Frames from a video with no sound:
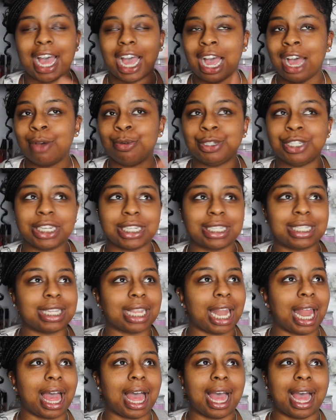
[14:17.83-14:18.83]
I was just
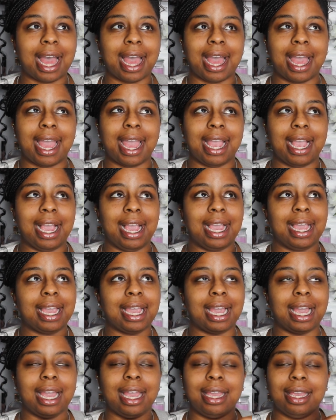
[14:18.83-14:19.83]
like,
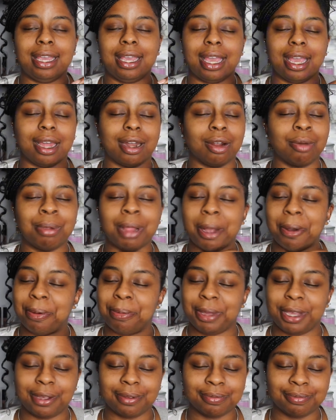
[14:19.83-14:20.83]
yeah, don't play with
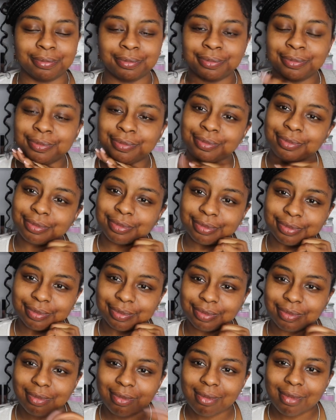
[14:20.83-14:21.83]
me.
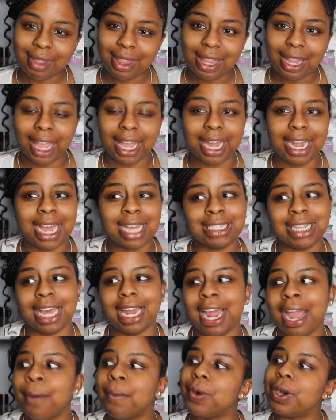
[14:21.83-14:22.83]
And that's how
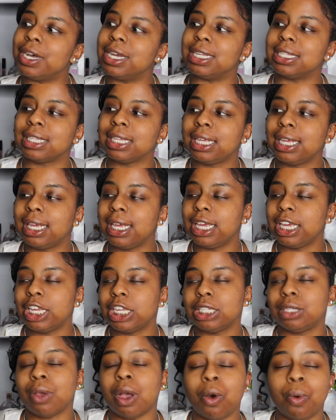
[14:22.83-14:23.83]
that was.
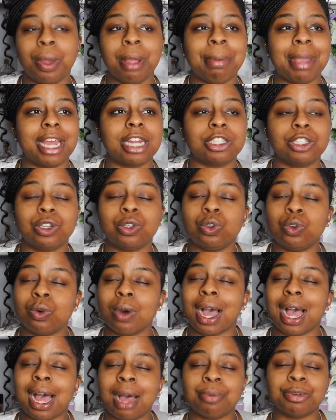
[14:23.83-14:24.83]
So I went back to
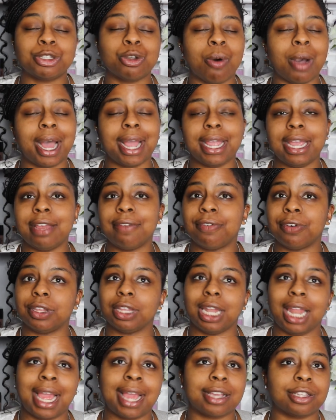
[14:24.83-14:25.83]
school. I was quiet for
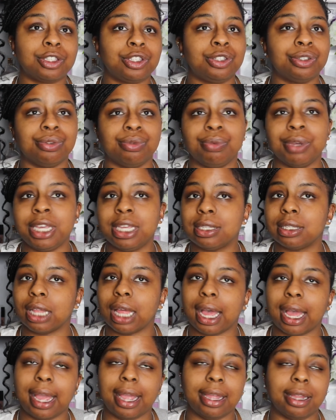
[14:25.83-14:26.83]
the last two weeks.
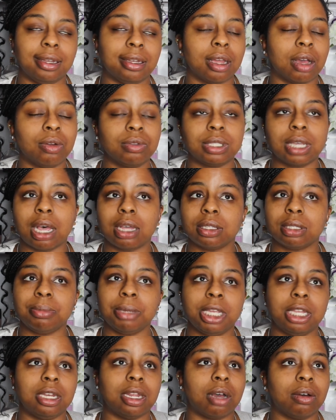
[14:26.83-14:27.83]
Like, don't talk to
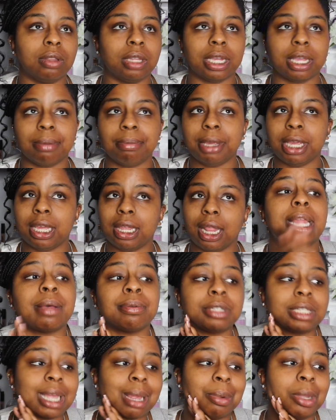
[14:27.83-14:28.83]
me. Don't look at me. That
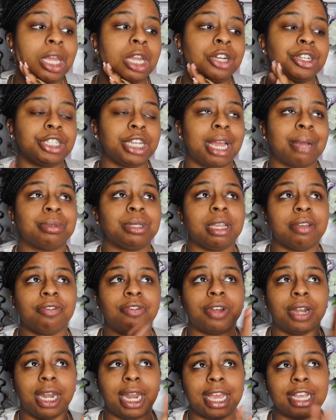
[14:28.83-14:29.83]
was the type of energy I was giving
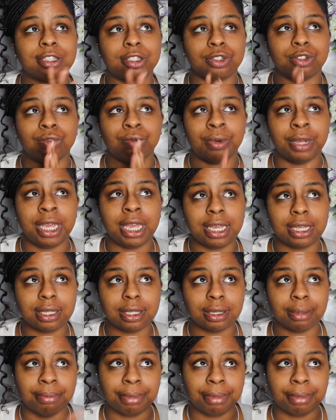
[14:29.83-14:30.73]
for the last two weeks.